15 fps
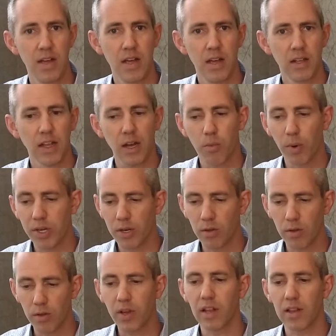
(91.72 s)
Like when you
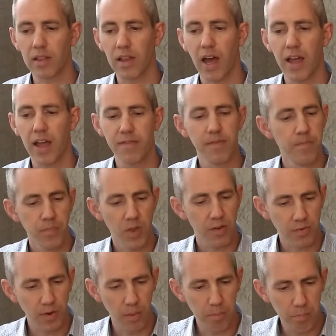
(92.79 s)
look at life
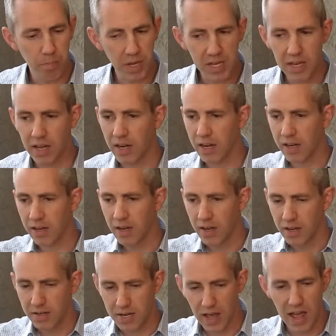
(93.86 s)
from beginning
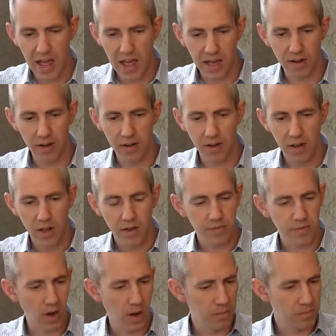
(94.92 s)
to end,
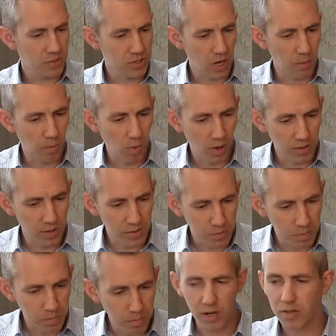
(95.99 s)
from someone's
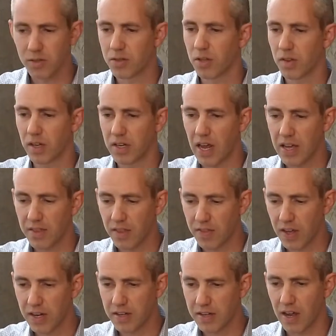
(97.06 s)
birth to the day that they
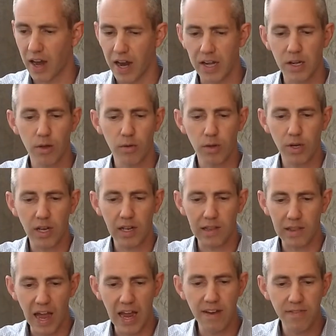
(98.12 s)
die, and you look at
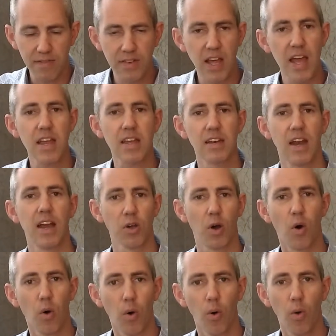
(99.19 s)
life taken as a
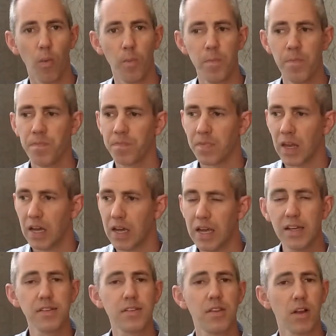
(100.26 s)
whole,
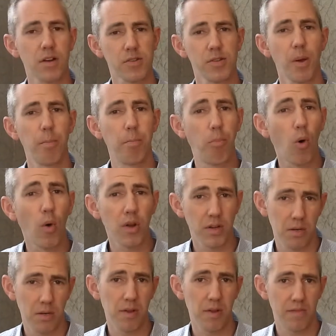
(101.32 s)
is there some point to
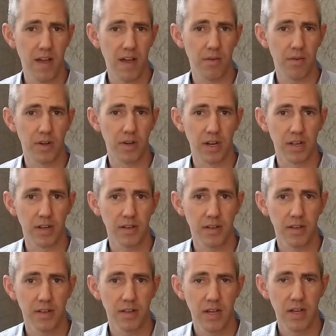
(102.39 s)
be found in it?
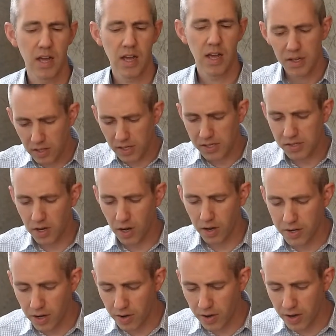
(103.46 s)
So let's start
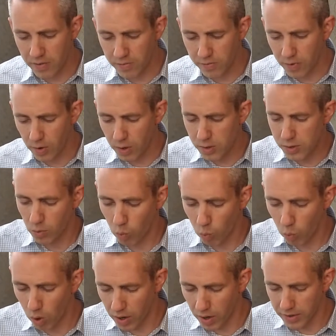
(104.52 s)
here in verse
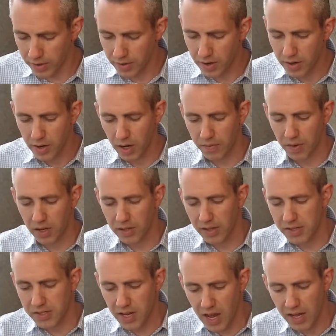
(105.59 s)
1 of
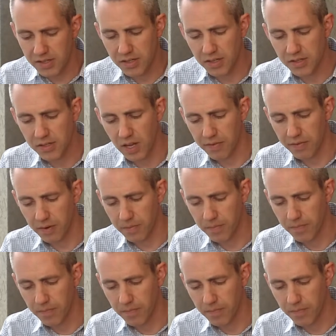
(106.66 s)
Ecclesiastes 7.